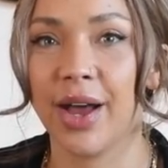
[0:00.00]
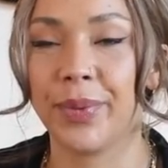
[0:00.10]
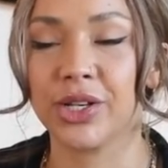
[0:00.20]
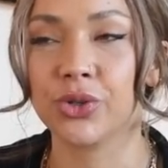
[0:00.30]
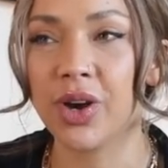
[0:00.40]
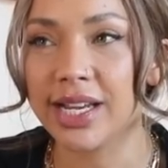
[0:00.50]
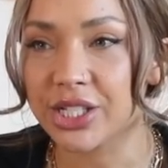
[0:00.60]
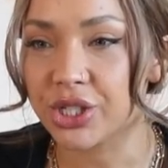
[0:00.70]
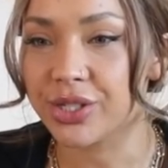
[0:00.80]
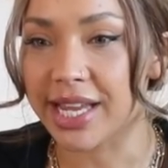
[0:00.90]
I've been trying
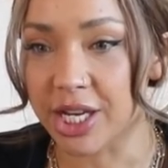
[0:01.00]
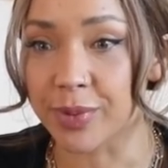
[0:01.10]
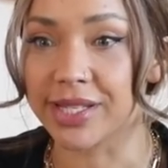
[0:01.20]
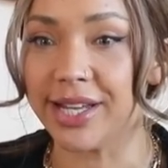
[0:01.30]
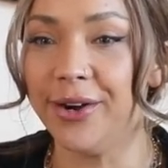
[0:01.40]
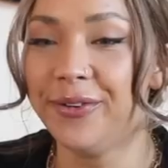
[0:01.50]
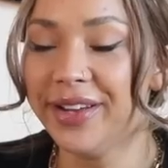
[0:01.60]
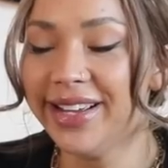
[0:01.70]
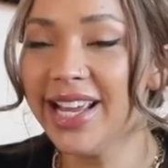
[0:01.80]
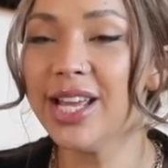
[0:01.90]
to teach
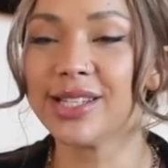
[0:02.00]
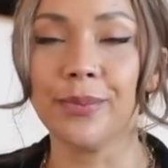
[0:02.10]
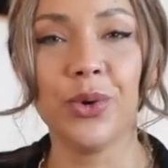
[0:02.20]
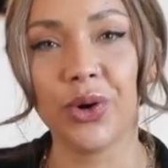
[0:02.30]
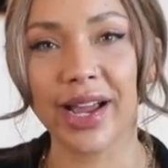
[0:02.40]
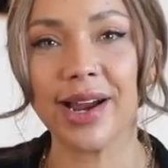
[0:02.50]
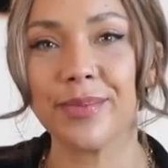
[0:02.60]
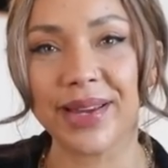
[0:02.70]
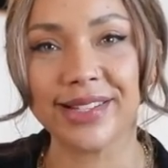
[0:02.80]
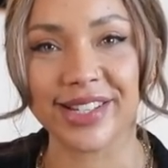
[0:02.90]
myself some more
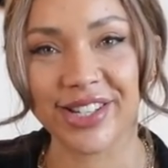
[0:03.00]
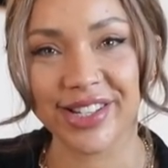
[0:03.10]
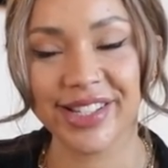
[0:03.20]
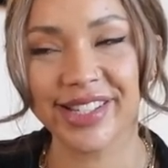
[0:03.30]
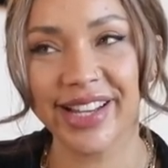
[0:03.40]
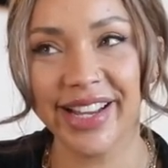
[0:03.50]
Caribbean dishes.